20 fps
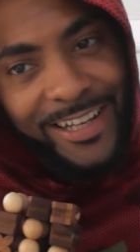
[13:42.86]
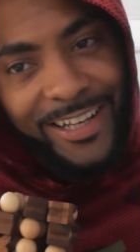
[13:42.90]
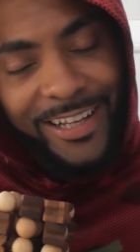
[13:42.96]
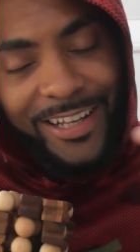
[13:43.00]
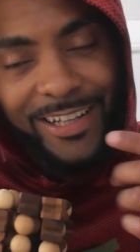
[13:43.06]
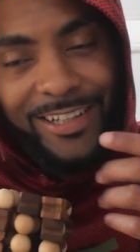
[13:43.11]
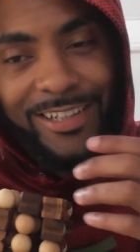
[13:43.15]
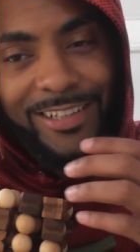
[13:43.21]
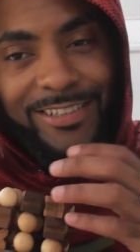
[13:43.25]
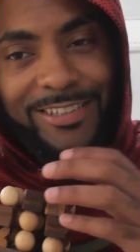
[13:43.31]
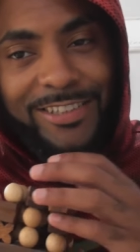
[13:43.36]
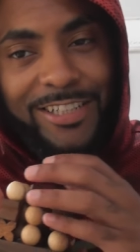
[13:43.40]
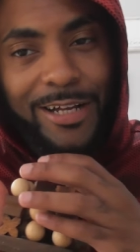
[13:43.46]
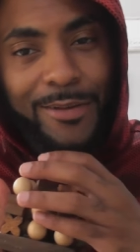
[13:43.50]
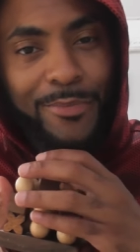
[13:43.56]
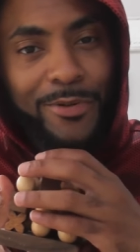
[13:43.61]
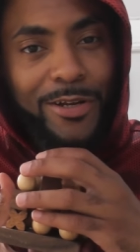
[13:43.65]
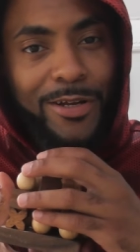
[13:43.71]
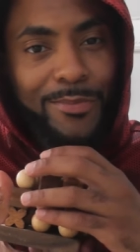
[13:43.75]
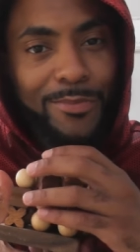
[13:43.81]
and let's
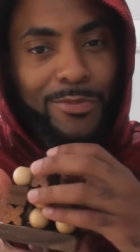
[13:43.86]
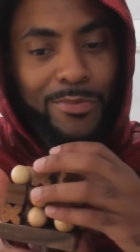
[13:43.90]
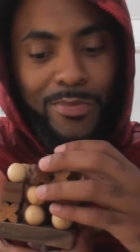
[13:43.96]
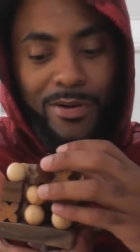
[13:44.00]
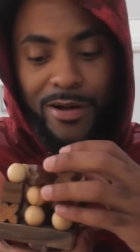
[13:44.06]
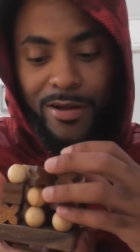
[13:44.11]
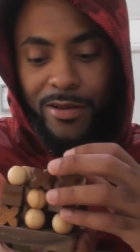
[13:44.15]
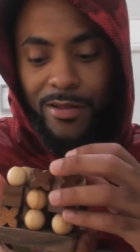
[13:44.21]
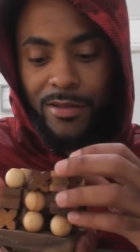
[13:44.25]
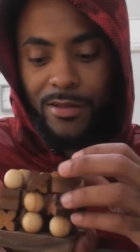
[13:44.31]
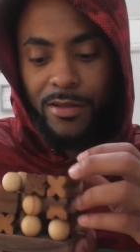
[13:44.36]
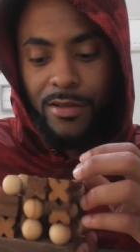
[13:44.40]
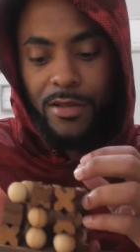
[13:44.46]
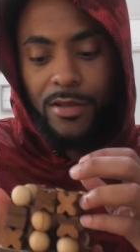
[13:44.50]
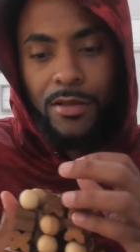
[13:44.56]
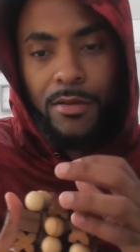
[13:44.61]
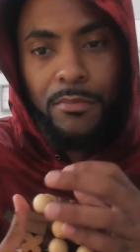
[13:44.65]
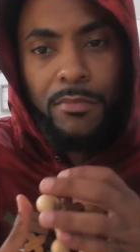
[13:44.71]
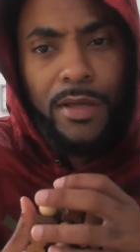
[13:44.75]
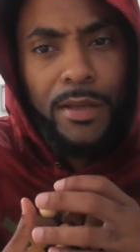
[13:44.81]
chop it up about it.
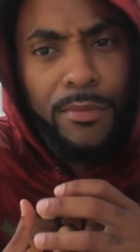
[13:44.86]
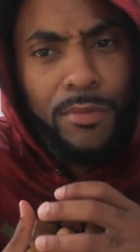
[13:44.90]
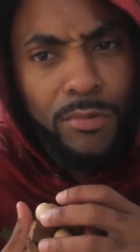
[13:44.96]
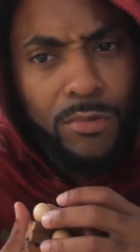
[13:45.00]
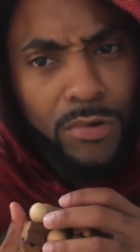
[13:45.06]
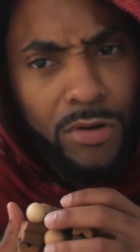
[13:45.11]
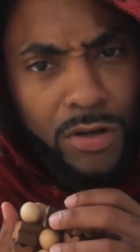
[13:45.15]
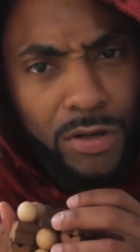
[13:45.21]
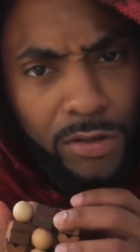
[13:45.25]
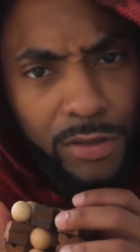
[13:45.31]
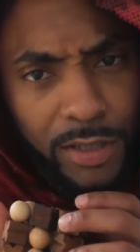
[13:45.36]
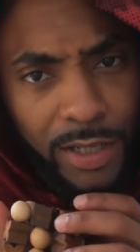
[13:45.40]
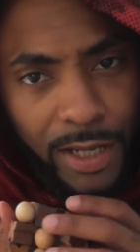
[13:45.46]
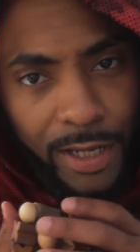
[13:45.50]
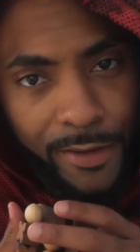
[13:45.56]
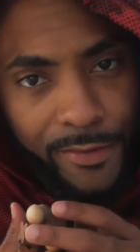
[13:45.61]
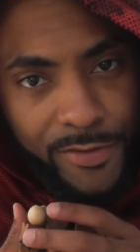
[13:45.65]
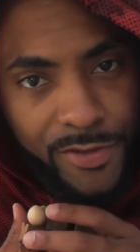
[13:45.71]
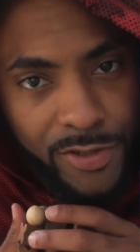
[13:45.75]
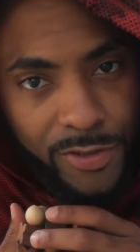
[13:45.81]
Maybe we'll go
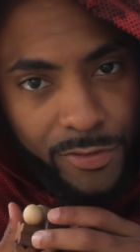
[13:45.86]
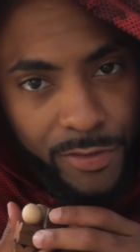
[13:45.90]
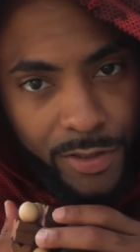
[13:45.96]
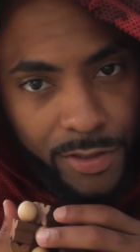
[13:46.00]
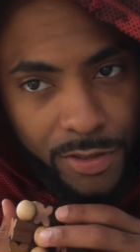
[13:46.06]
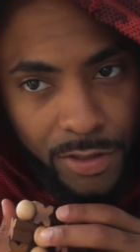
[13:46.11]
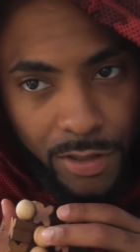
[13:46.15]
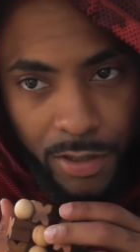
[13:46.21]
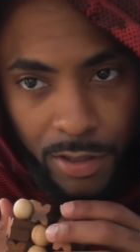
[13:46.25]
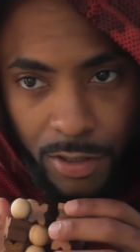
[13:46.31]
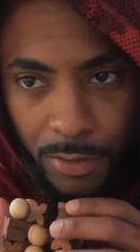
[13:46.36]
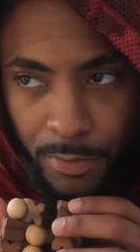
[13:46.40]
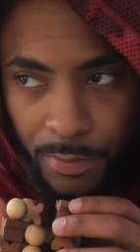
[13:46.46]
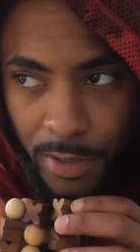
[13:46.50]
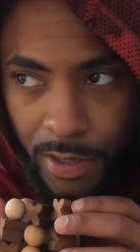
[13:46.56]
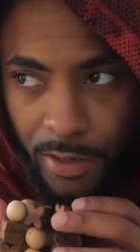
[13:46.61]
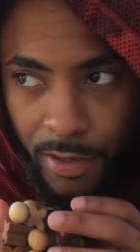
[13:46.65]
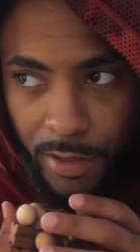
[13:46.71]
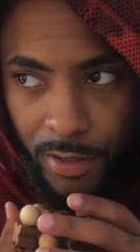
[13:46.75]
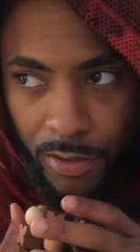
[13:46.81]
live soon and talk
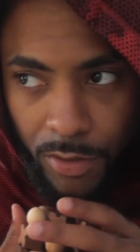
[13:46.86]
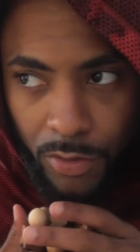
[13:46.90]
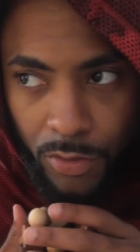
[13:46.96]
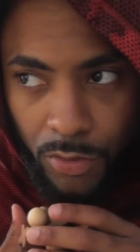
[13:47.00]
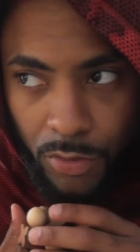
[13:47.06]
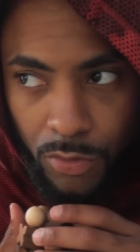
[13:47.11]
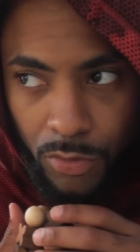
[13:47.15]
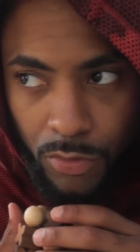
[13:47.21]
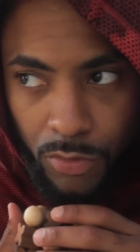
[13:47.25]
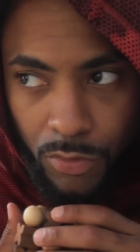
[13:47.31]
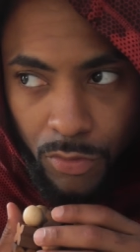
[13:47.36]
about it. Ooh,